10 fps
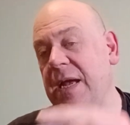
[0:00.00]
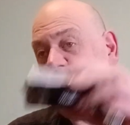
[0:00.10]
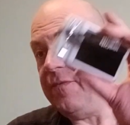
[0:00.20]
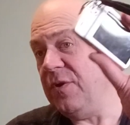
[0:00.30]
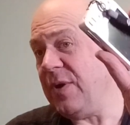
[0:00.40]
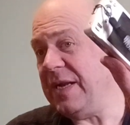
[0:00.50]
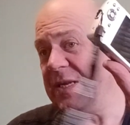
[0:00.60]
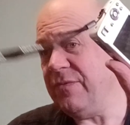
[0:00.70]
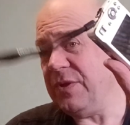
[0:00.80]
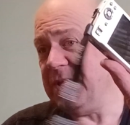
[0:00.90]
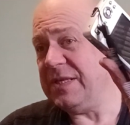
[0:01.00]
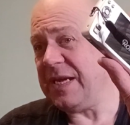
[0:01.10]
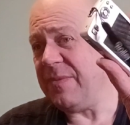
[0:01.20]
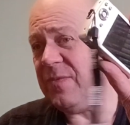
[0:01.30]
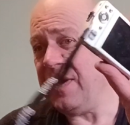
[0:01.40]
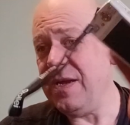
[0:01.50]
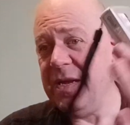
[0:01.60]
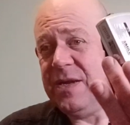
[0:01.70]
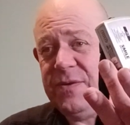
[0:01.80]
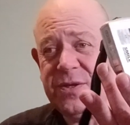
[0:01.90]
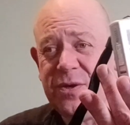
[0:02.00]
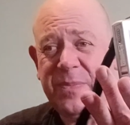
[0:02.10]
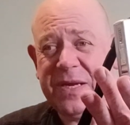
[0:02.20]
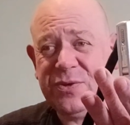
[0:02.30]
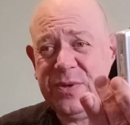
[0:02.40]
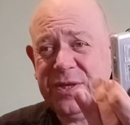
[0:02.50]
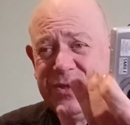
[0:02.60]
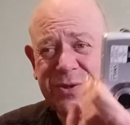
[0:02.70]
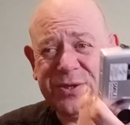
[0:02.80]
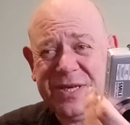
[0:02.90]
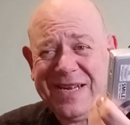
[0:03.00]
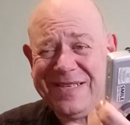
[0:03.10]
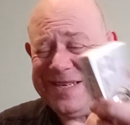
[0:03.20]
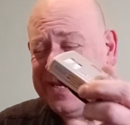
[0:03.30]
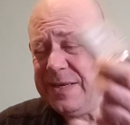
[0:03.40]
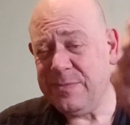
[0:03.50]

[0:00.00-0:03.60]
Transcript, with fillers: I've no idea on this camera. There's no battery, there's no charger,